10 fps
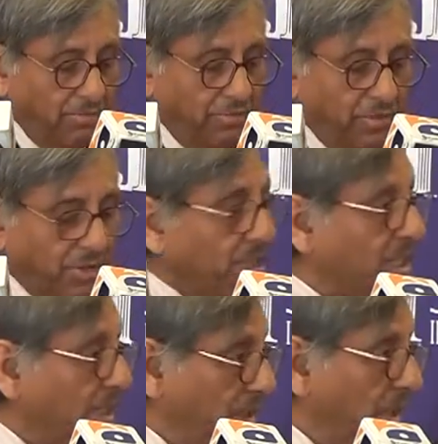for
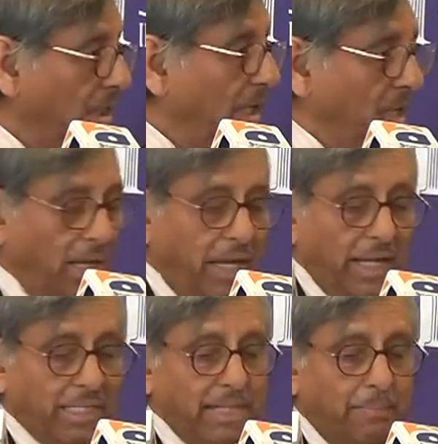return,
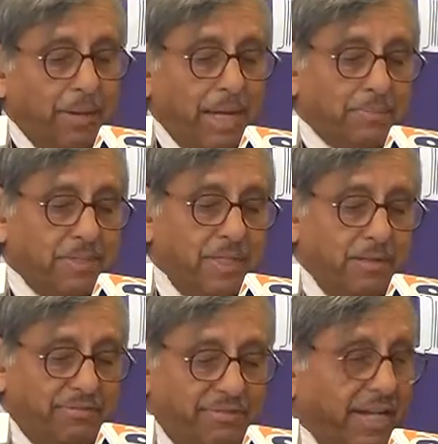except perhaps in
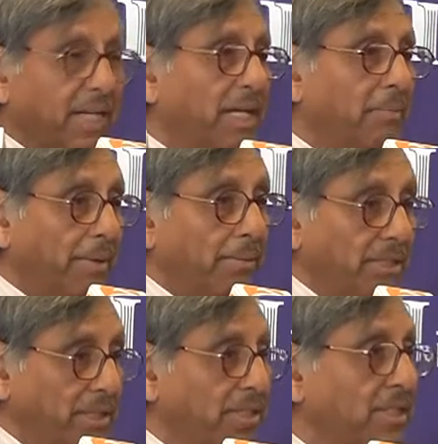the fading
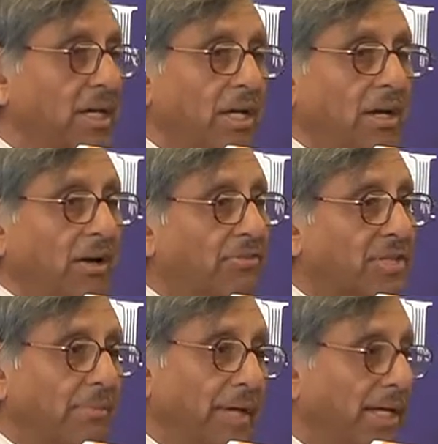memories of
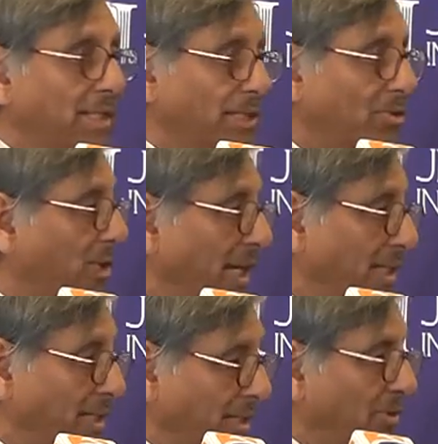some 80 to
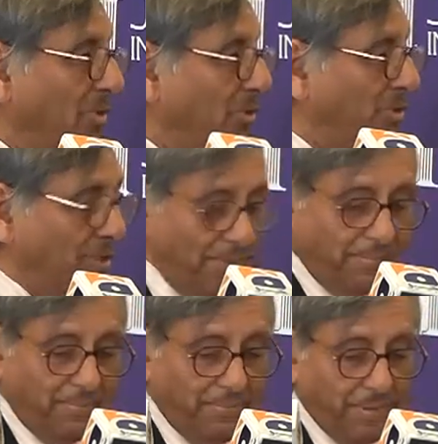90-year-olds.
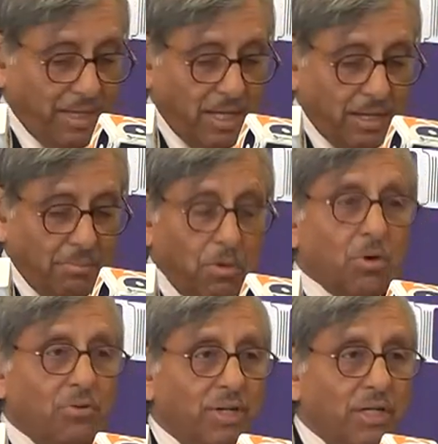
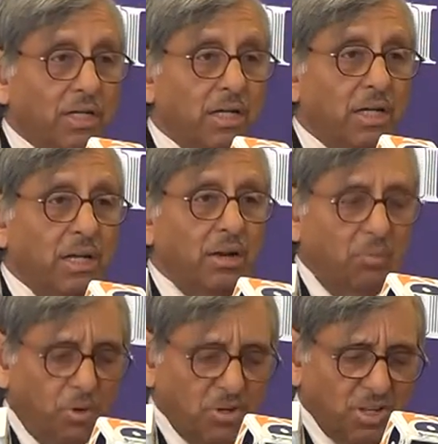Moreover,
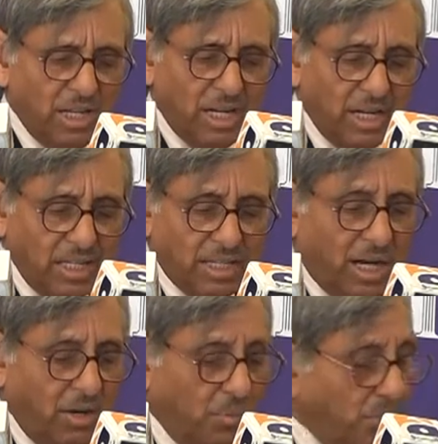what on earth
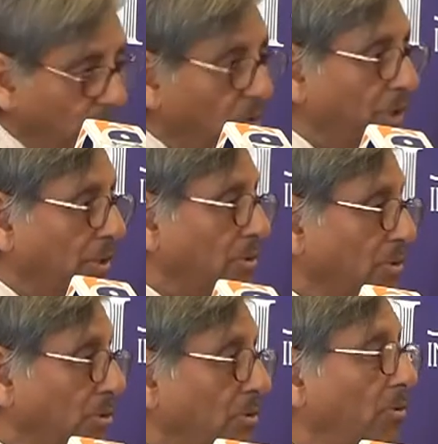are we going
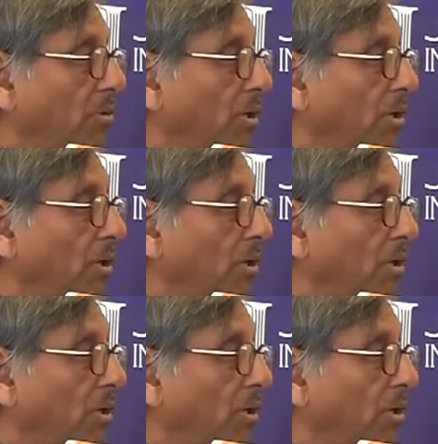to do